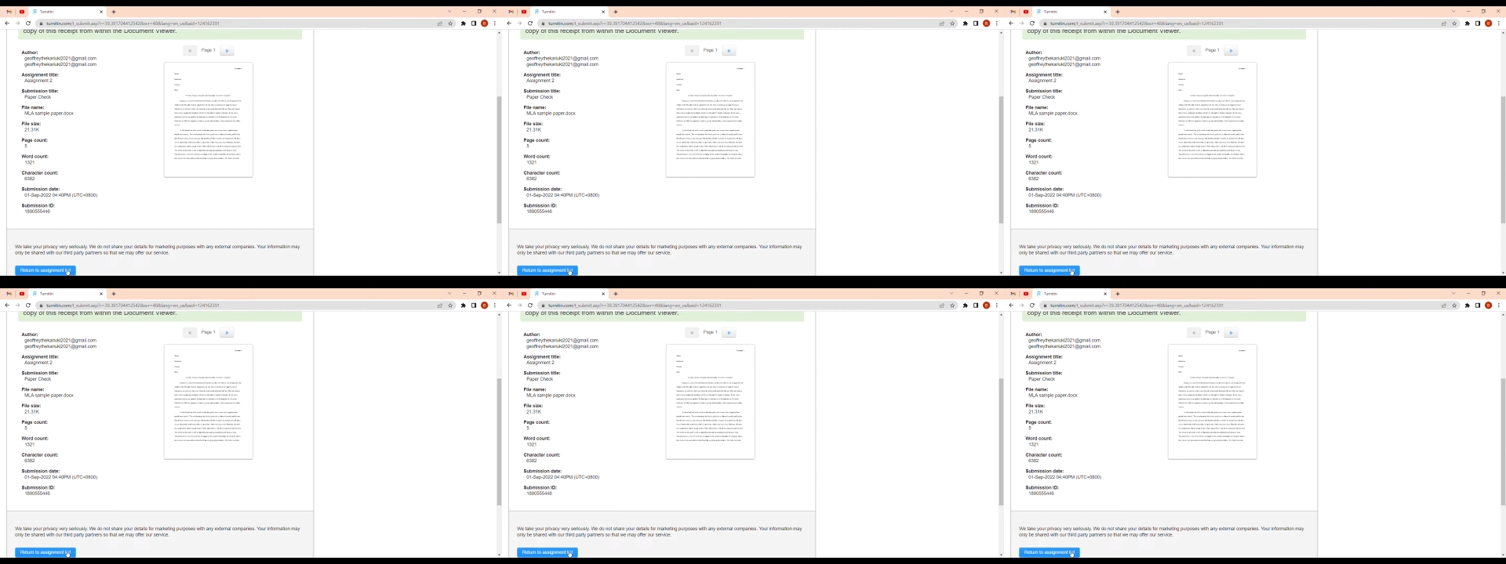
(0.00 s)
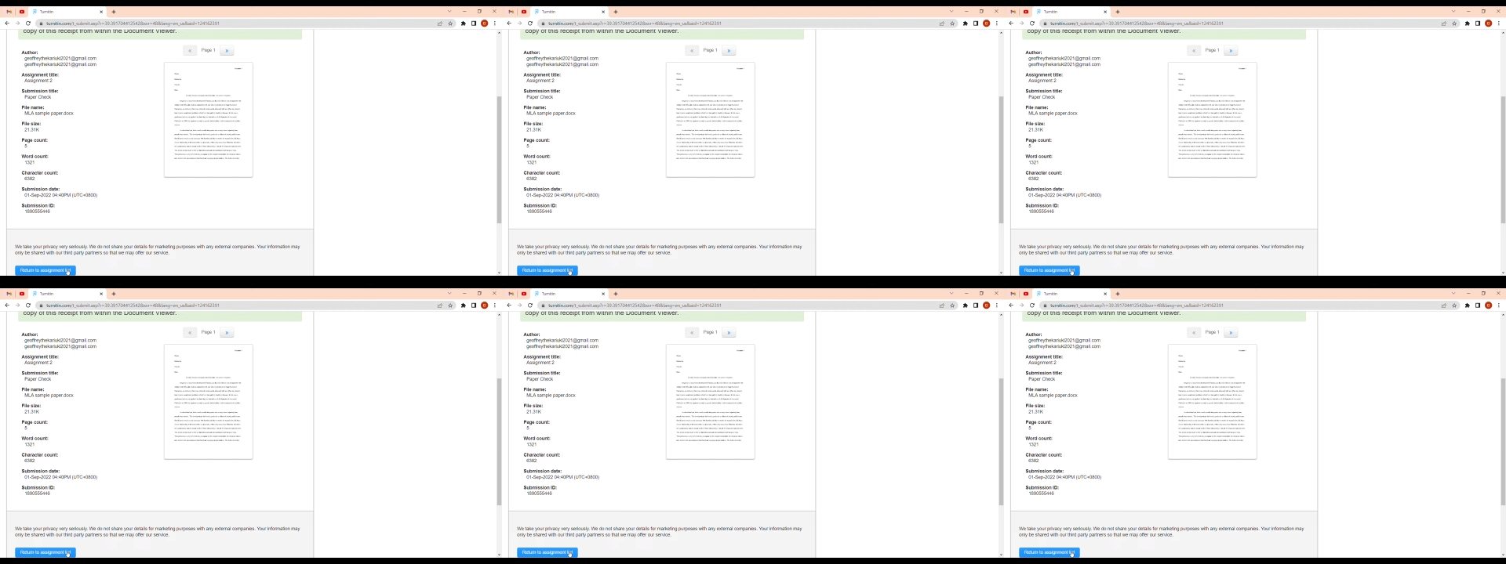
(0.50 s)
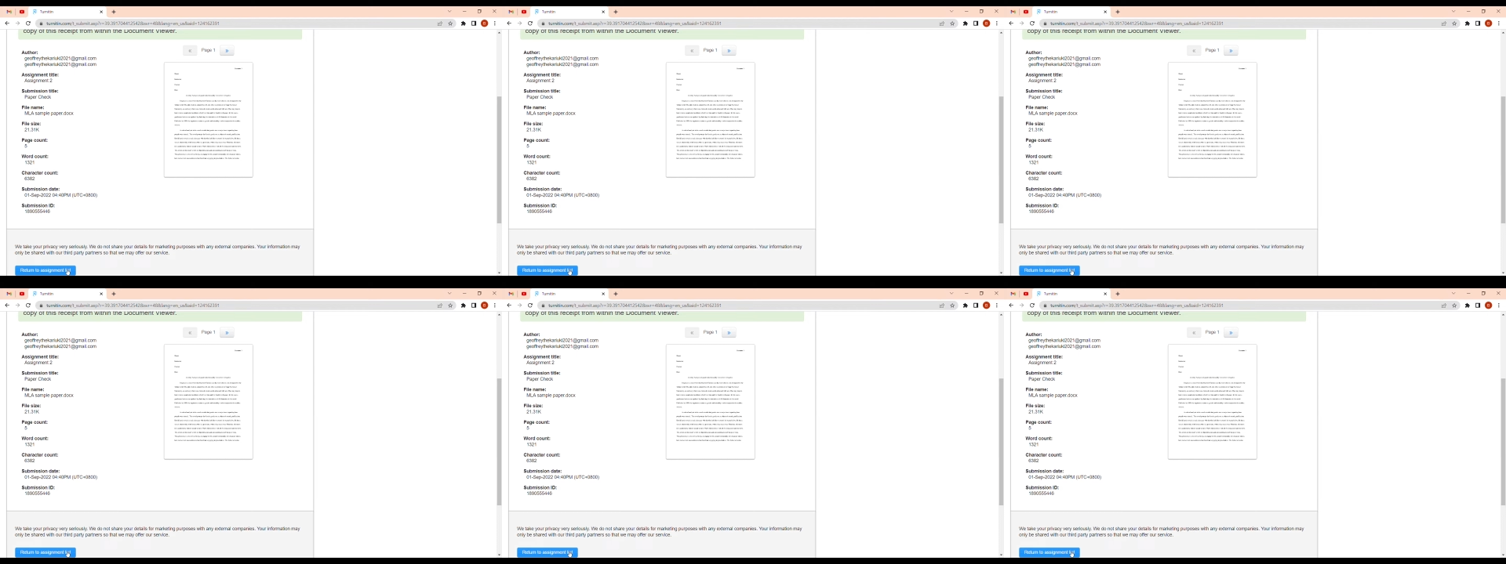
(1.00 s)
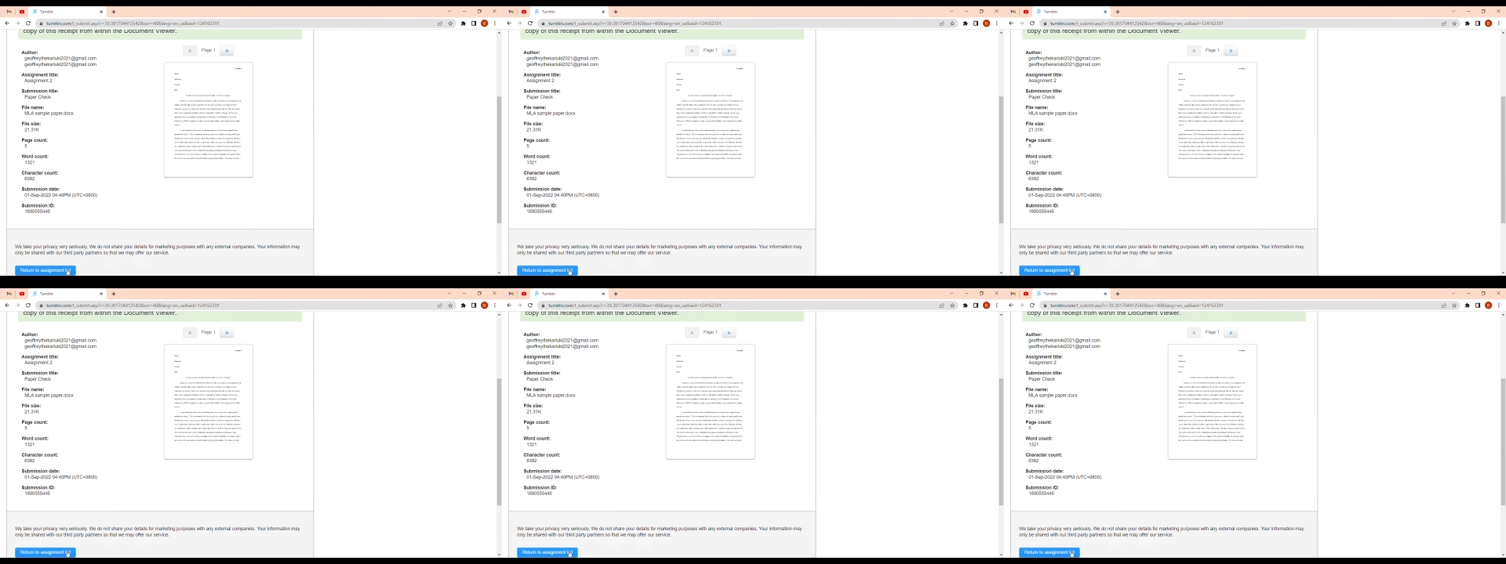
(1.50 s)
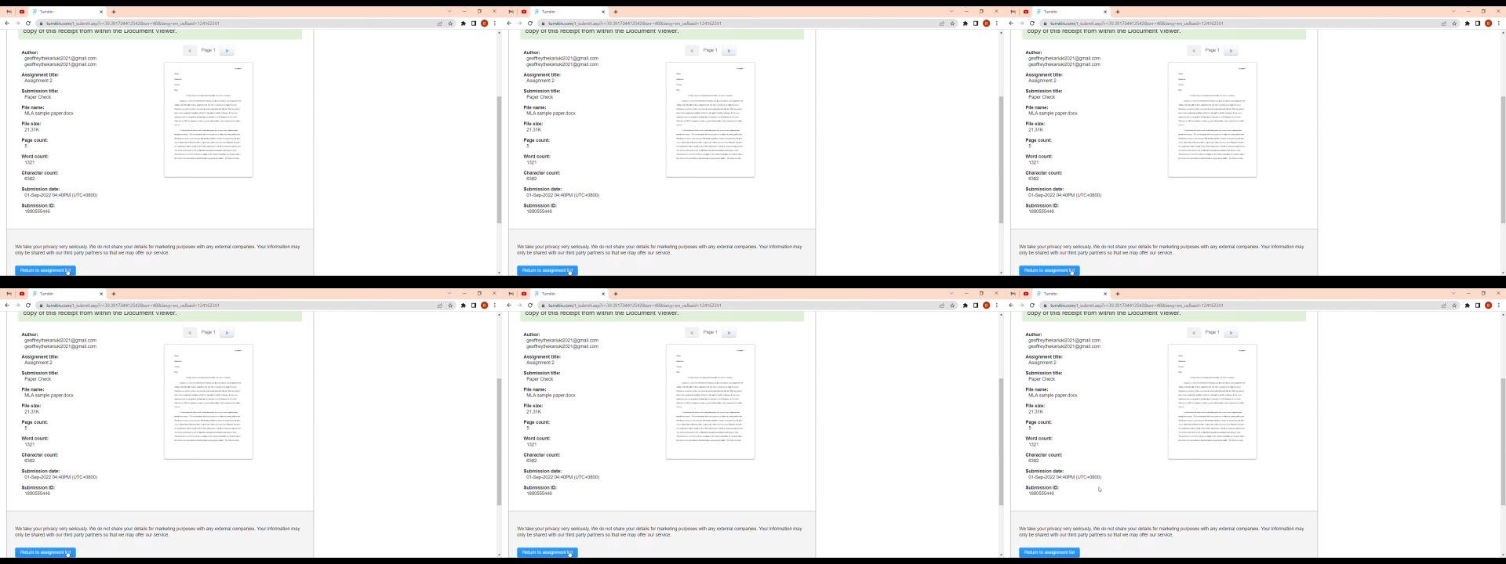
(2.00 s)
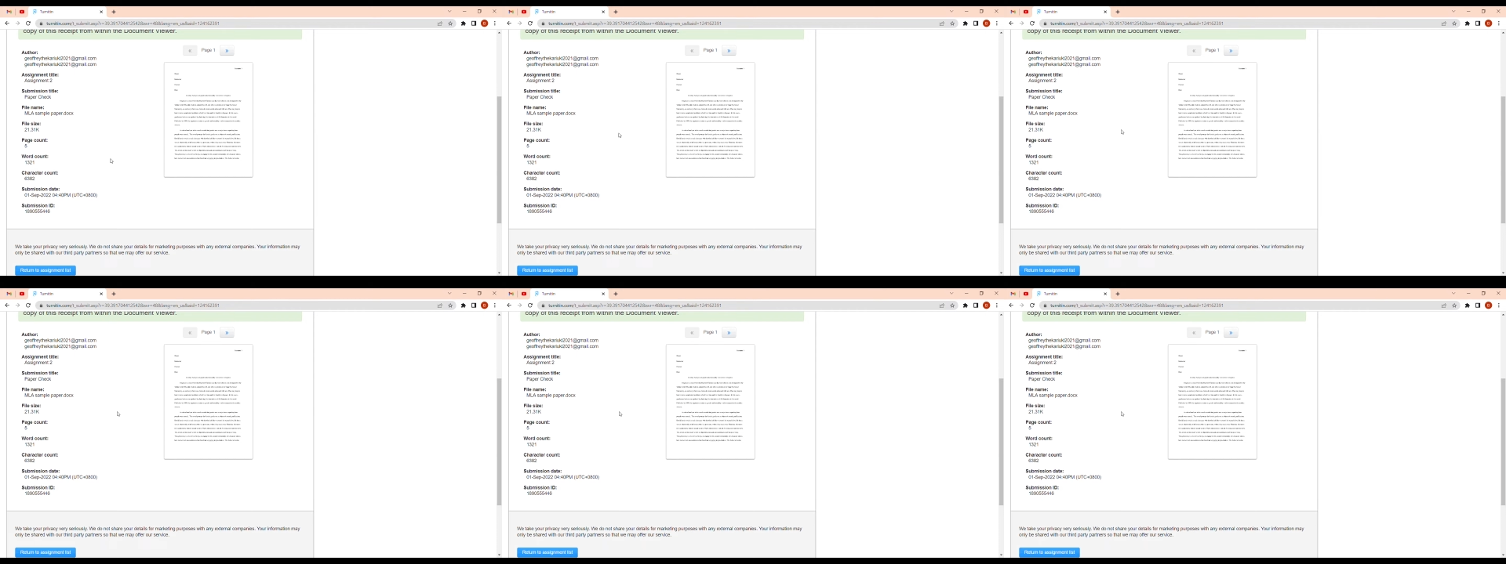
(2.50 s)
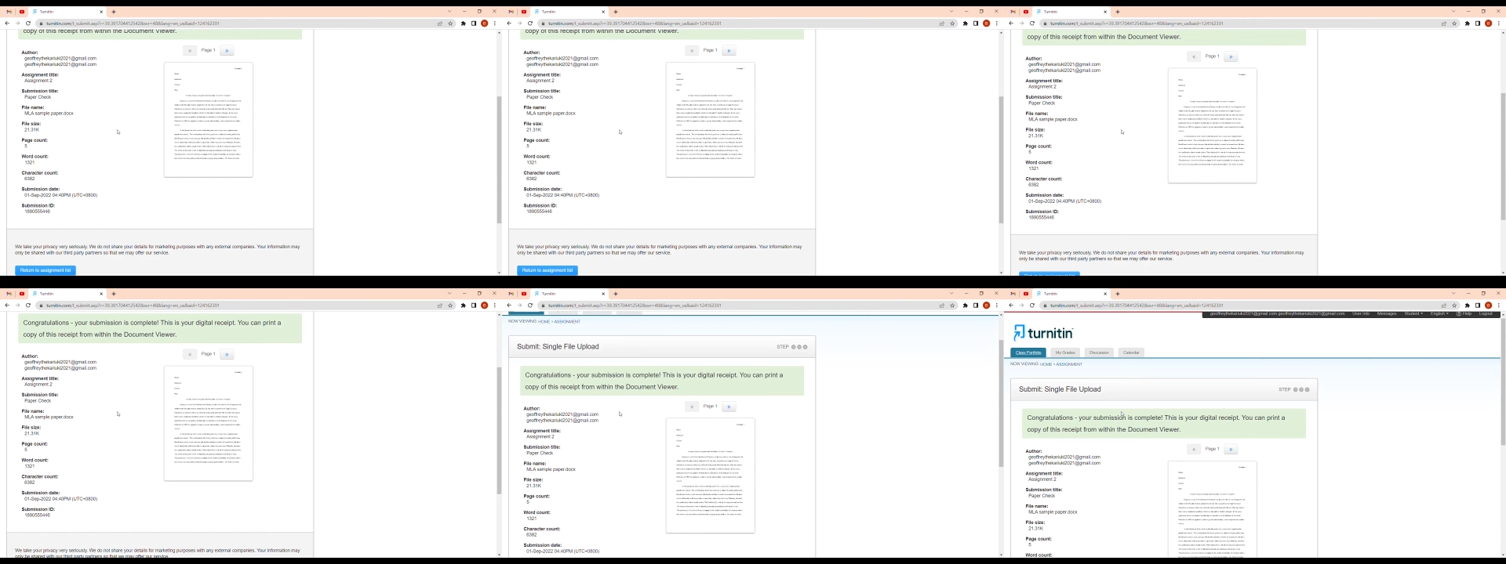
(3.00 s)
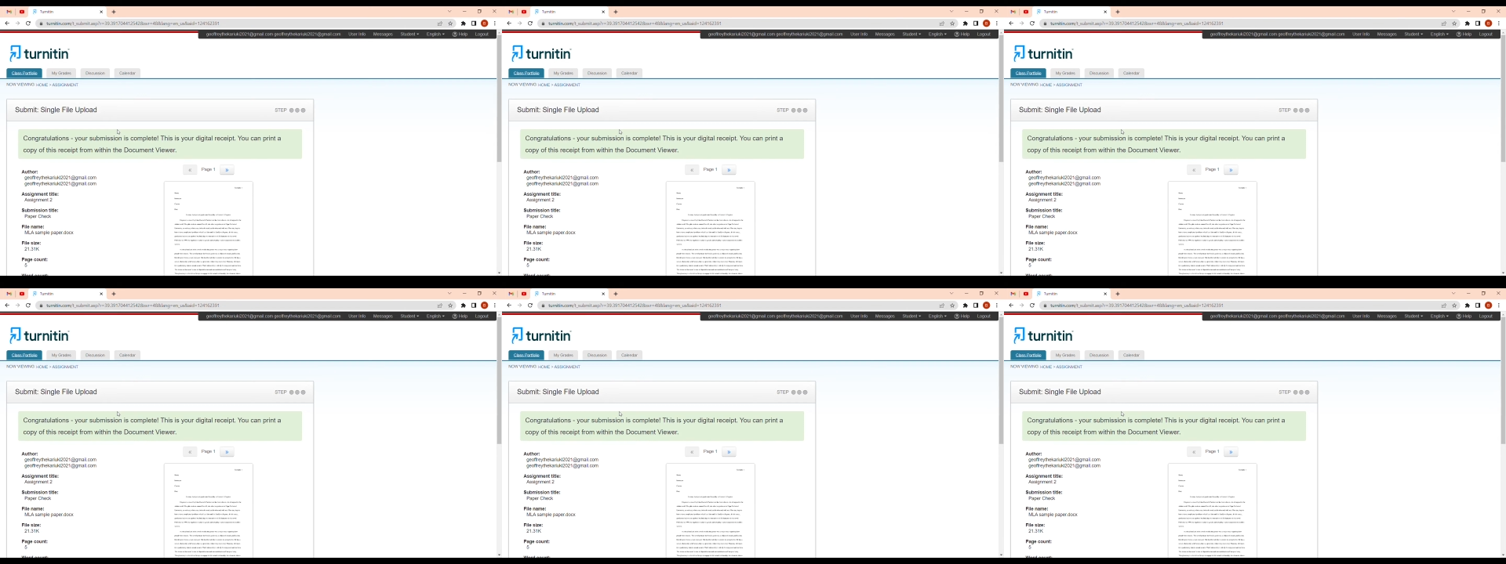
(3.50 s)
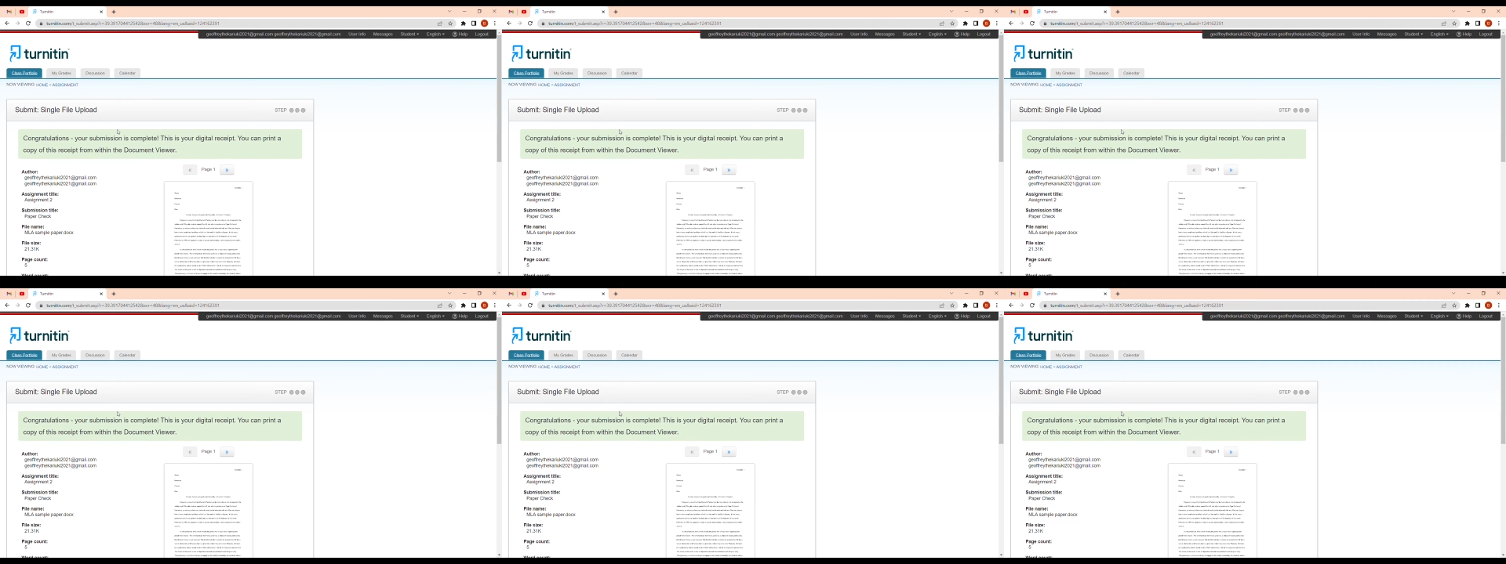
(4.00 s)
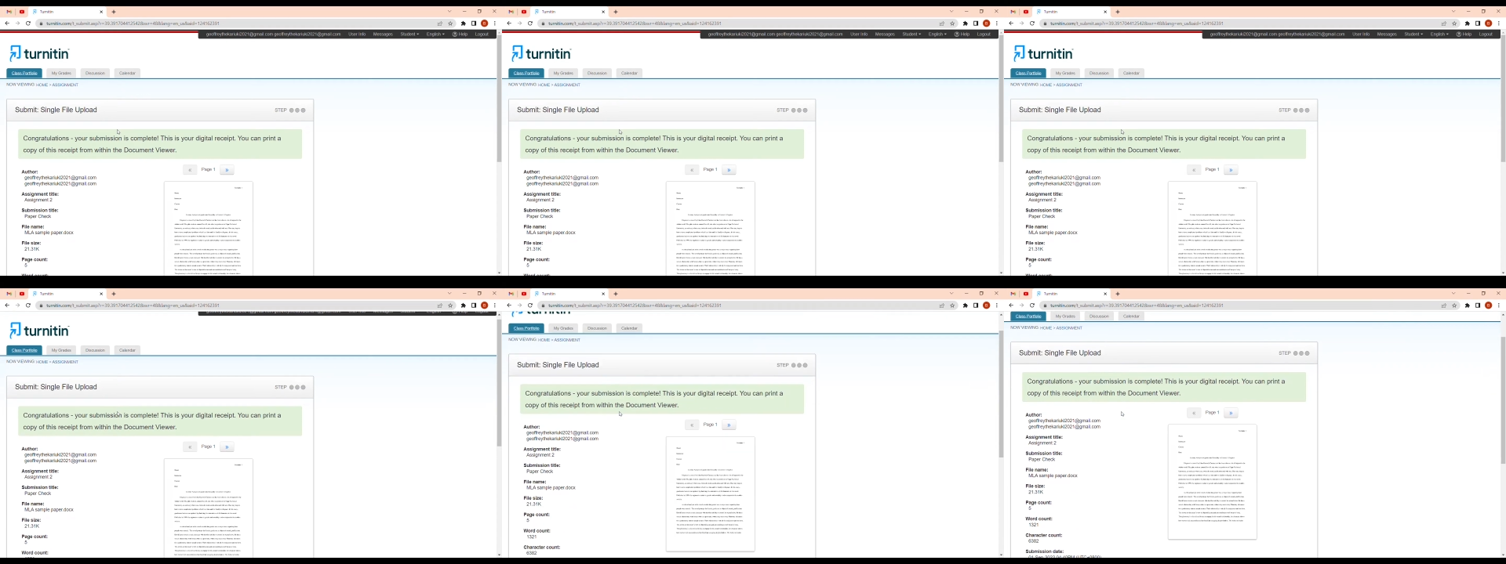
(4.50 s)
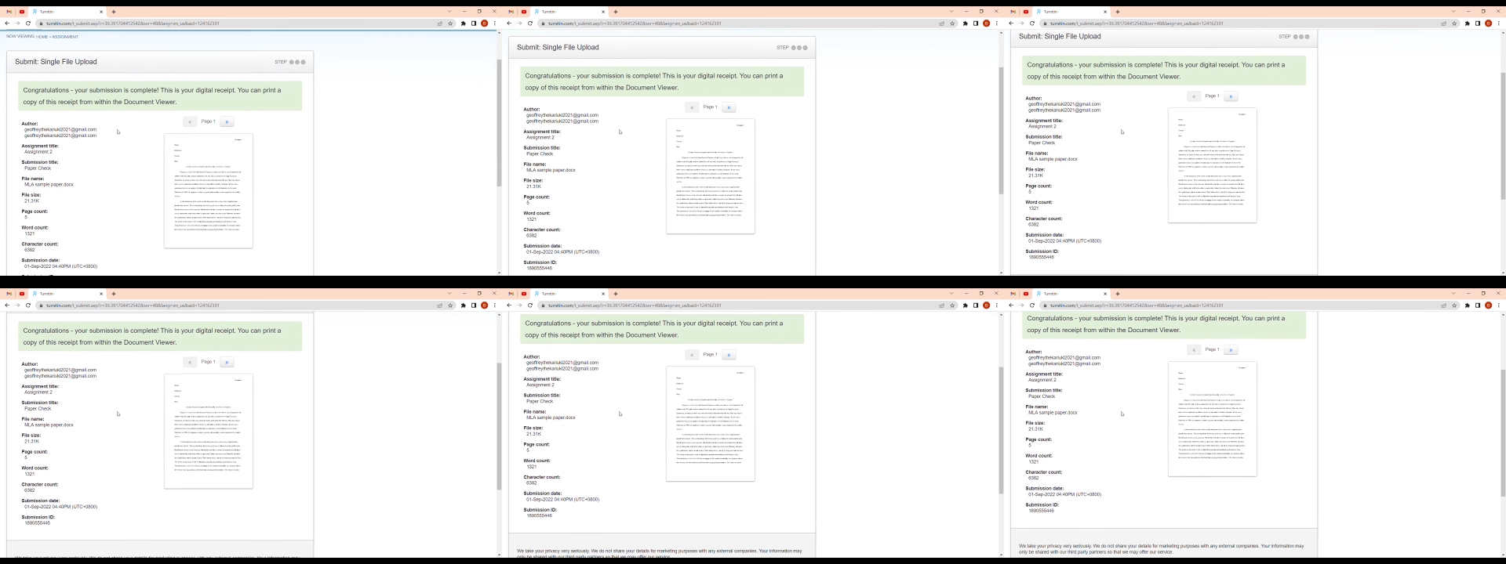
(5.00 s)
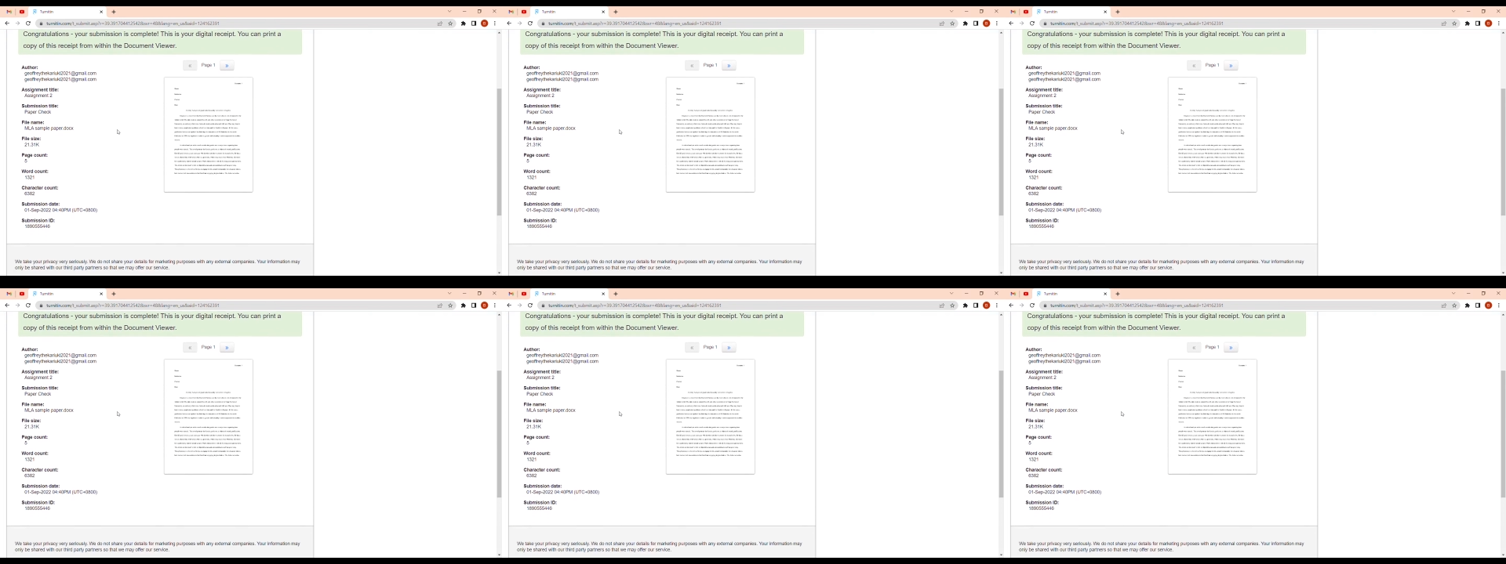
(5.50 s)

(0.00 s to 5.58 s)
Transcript: [unreadable: no face in view]